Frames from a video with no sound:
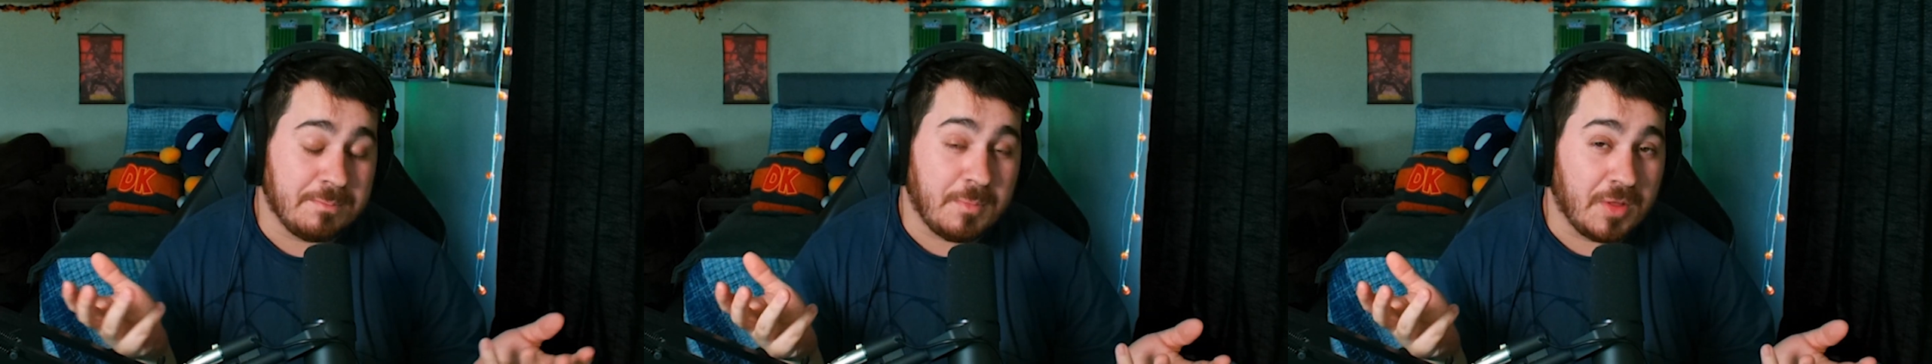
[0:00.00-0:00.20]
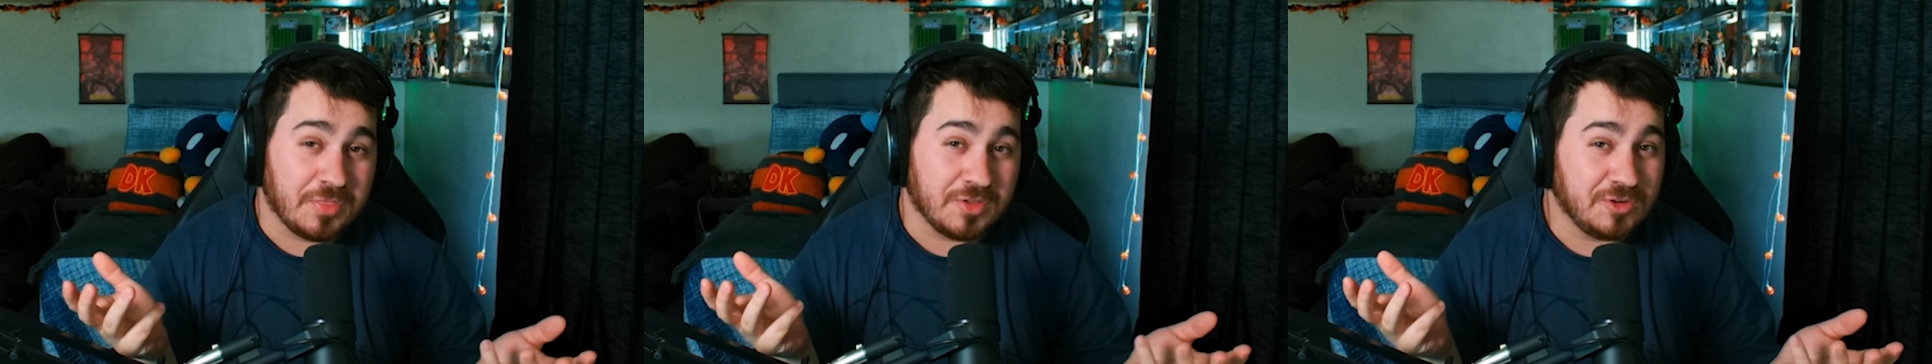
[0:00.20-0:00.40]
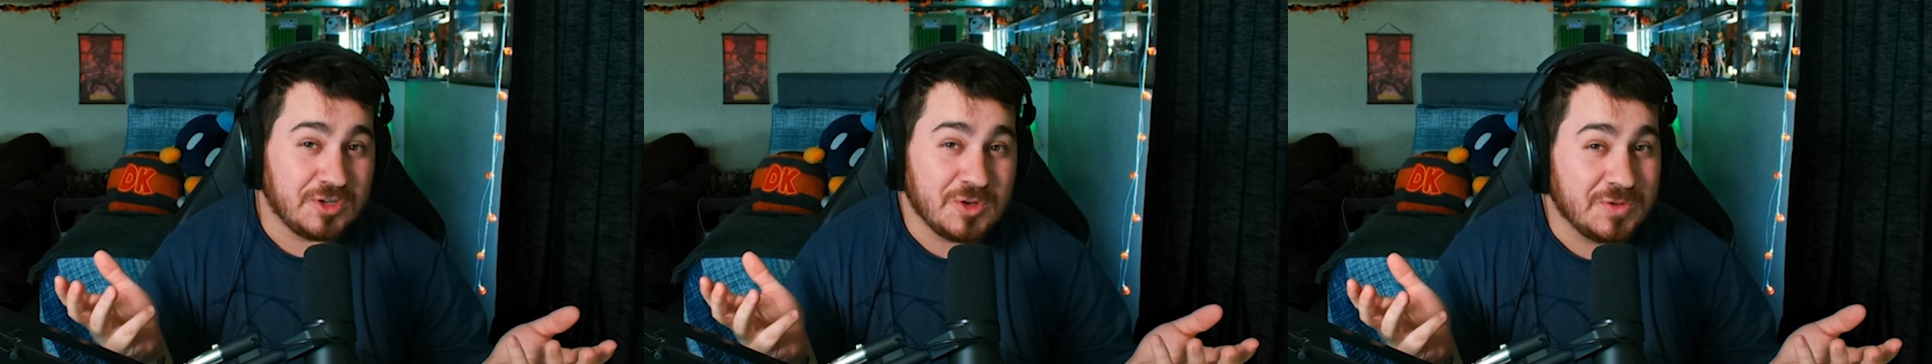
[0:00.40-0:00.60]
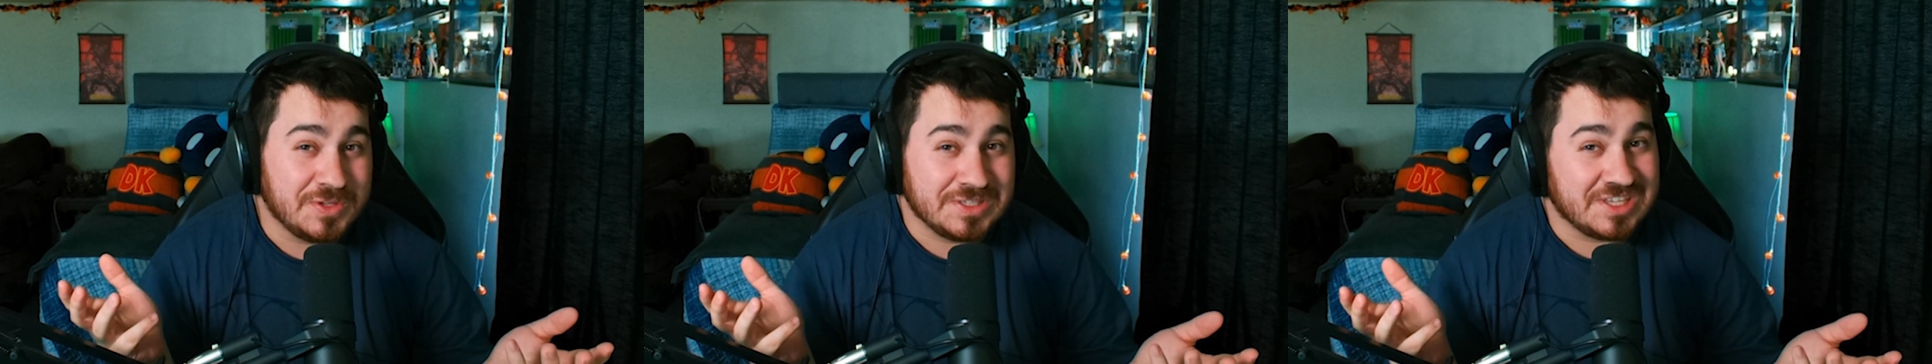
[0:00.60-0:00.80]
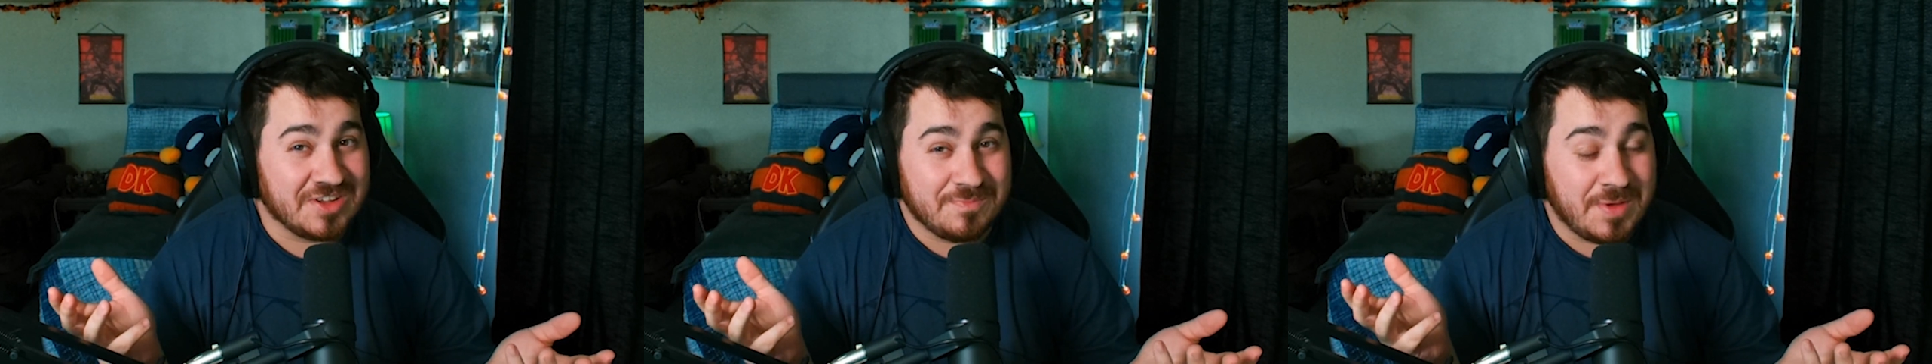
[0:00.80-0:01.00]
a month or two
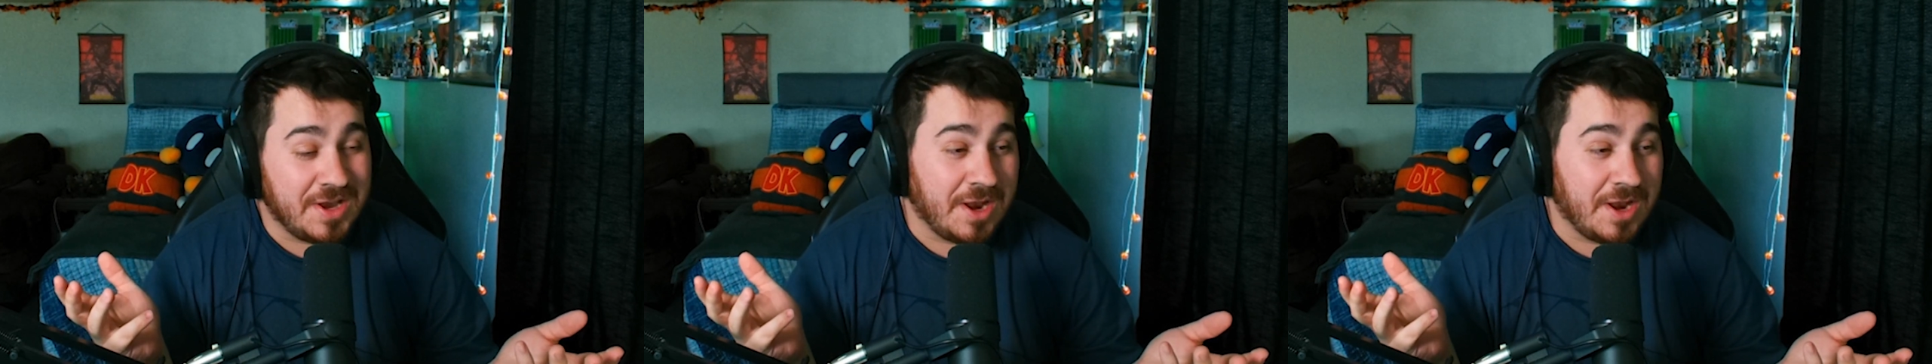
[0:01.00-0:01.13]
since I have